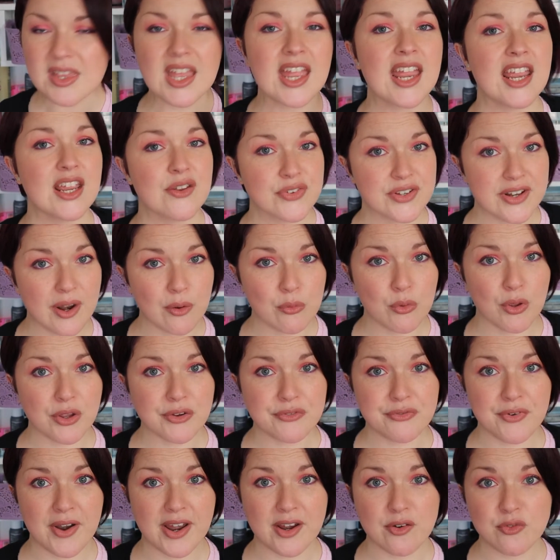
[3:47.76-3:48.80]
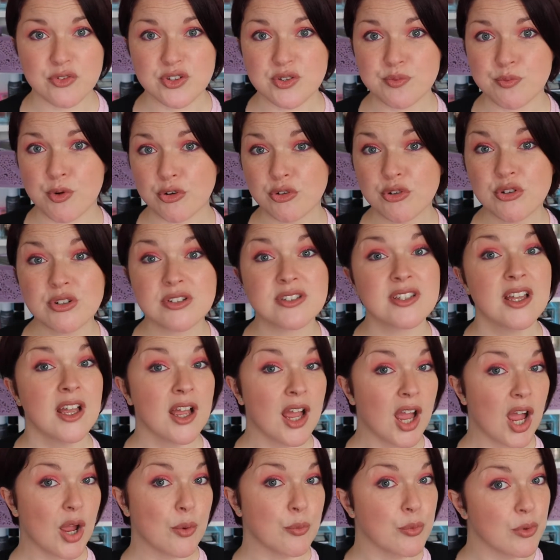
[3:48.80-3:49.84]
if you don't like fragrance products
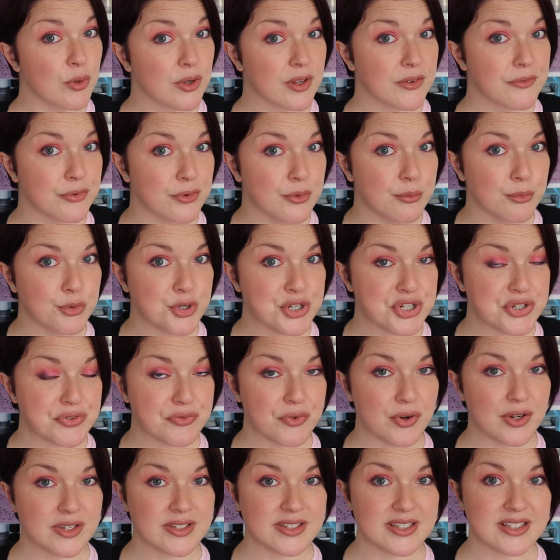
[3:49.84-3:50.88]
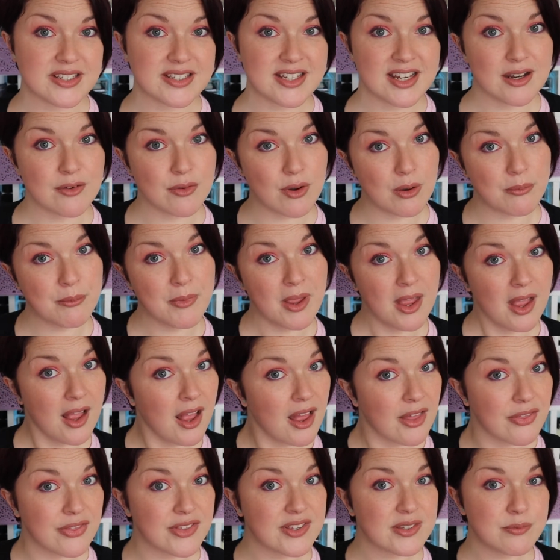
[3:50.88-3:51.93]
and we're looking for a moisturising serum,
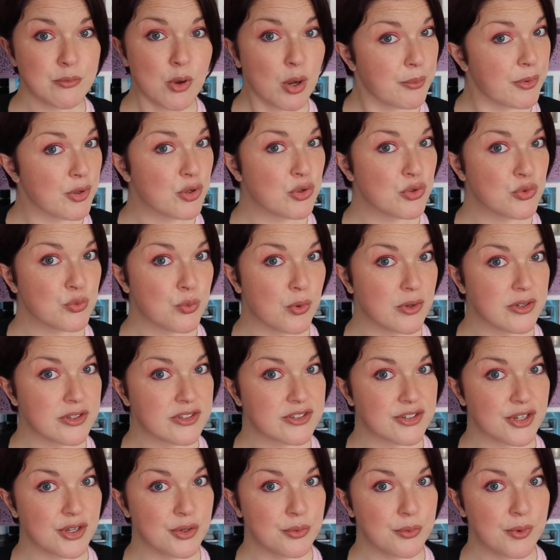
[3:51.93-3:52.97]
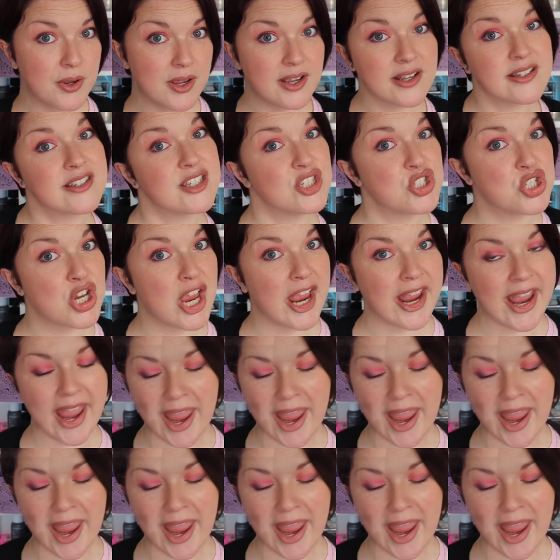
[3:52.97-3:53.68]
this might be a good one to check